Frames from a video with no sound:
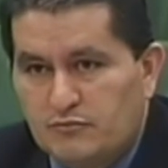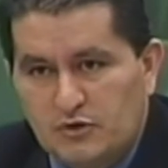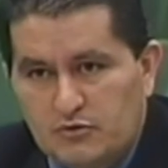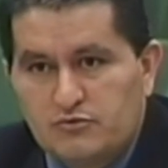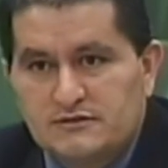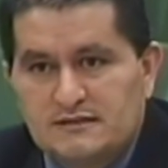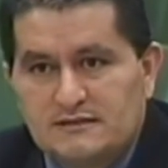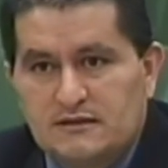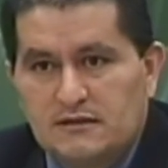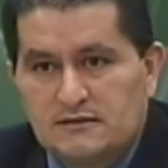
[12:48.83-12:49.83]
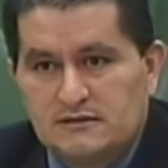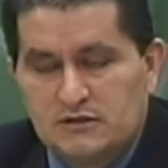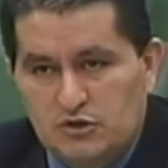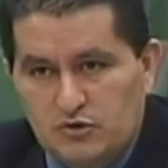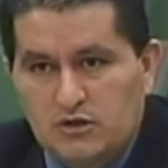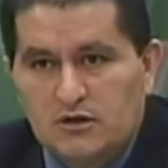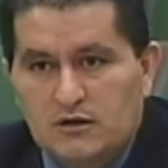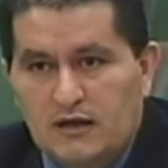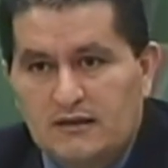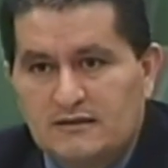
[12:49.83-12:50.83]
Nowruz is a new
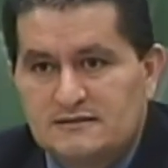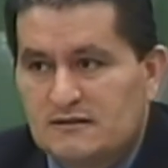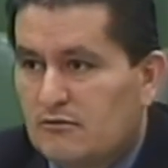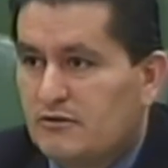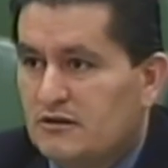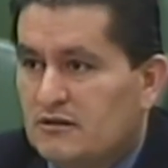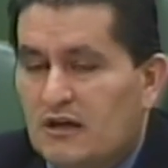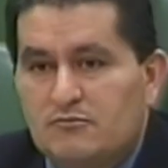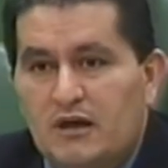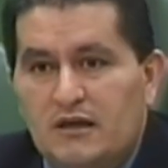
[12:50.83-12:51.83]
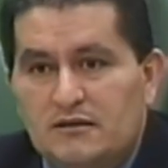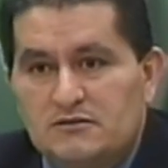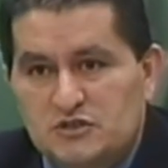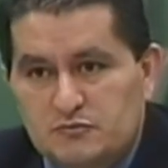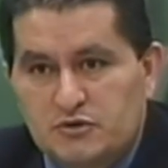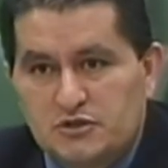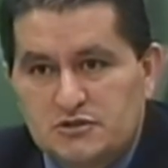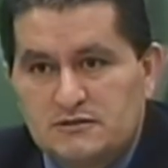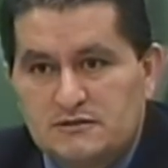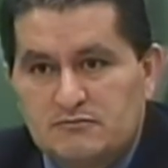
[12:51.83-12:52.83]
year, and it's celebrated not by just
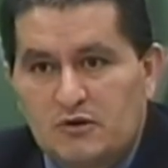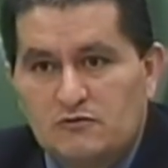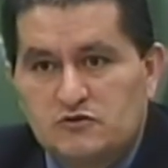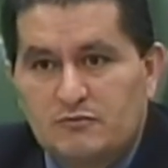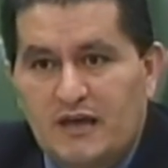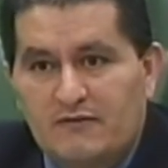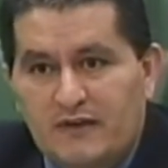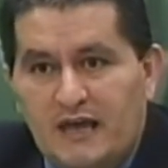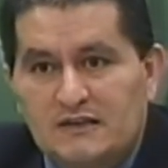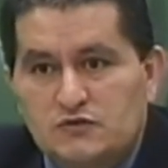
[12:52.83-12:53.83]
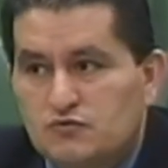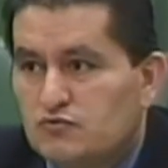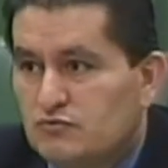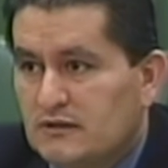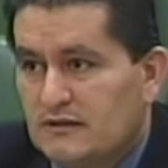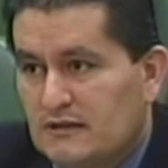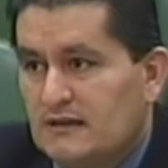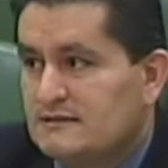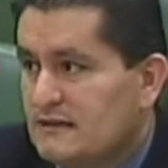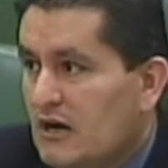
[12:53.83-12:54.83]
Persians, but also by Afghanis who do.
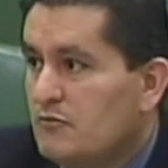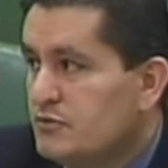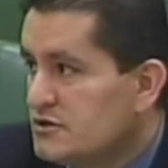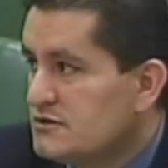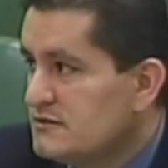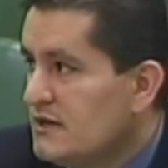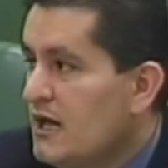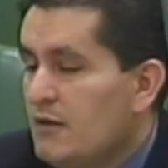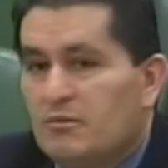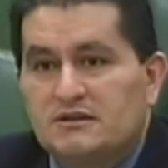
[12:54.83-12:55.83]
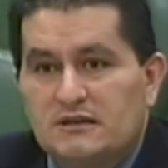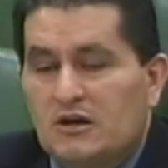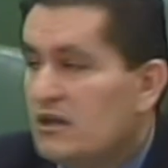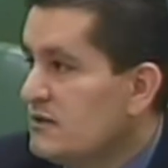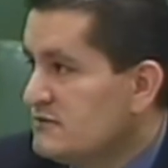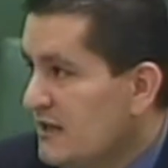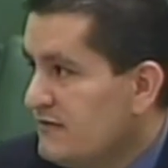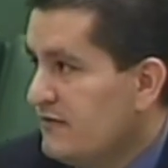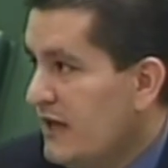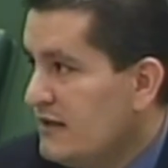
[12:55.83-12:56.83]
Yes, they are Persians, but they call
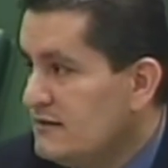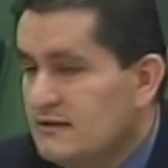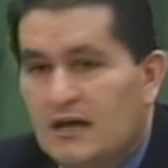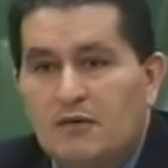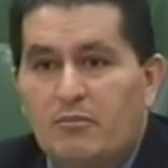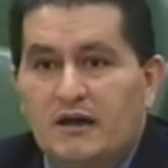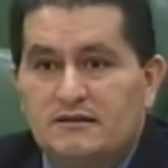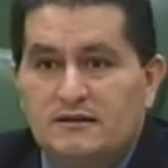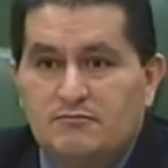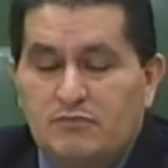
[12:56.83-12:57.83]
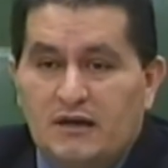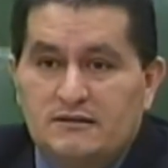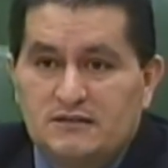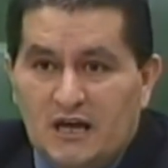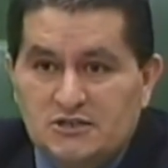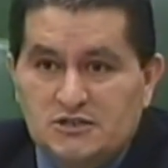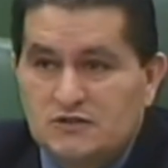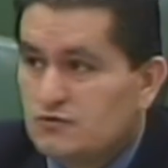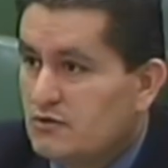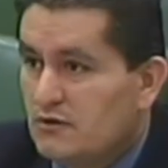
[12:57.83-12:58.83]
themselves Afghanis. By the
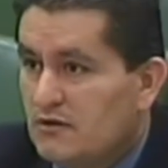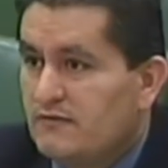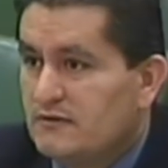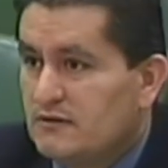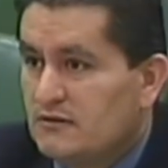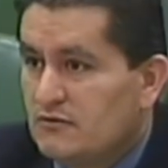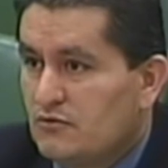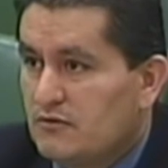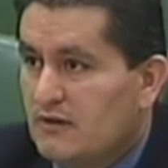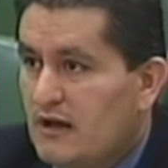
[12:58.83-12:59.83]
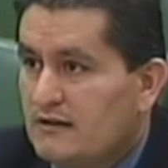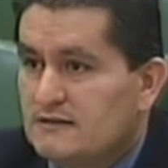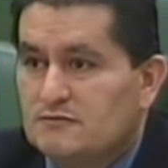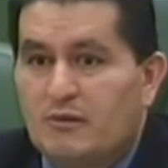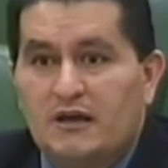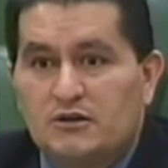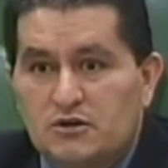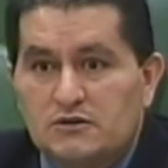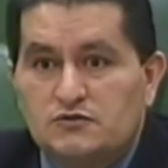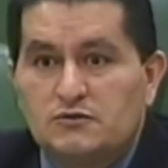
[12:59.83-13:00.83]
Tajiks who live in the North Caucasus, by
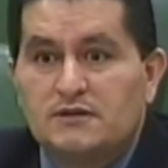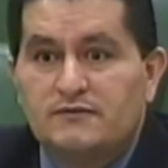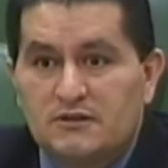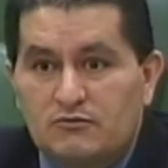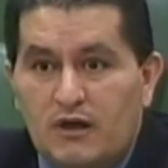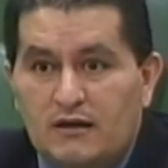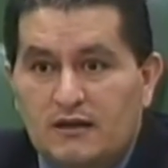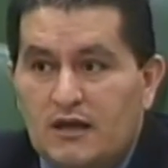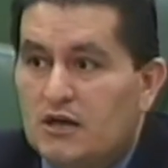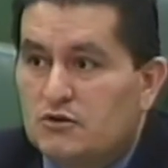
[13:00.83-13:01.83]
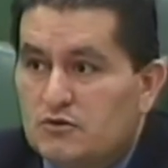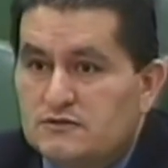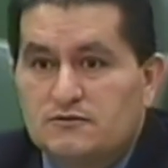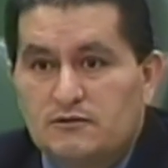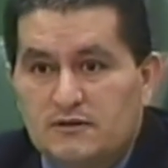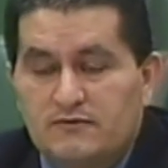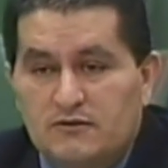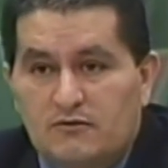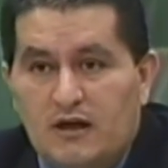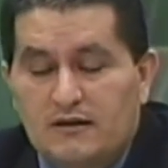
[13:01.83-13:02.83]
Kurds who live in Iraq. Kurds that live in
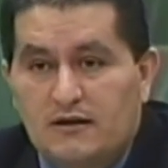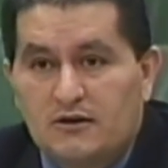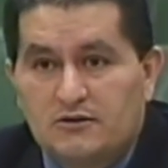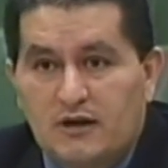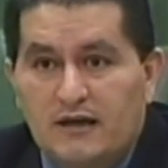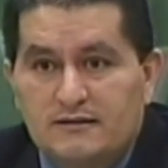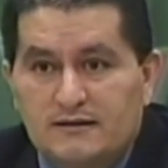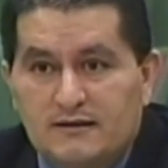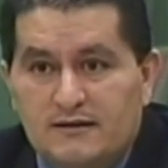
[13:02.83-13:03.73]
Iraq are not.